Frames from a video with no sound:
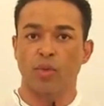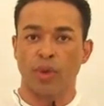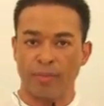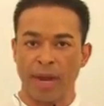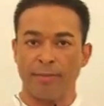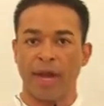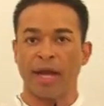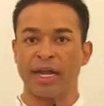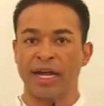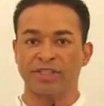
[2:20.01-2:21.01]
When my
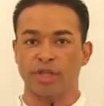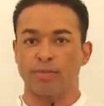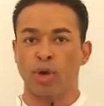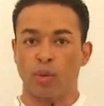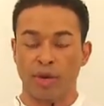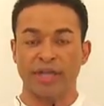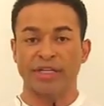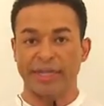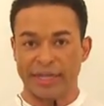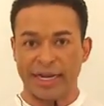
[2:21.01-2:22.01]
body got to the point where
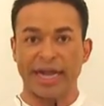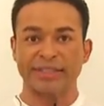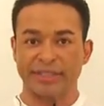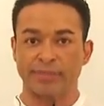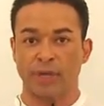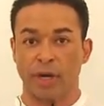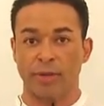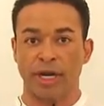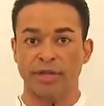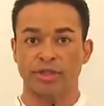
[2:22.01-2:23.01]
it got some
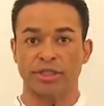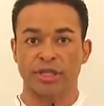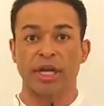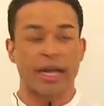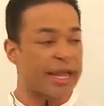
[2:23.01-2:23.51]
carbohydrates,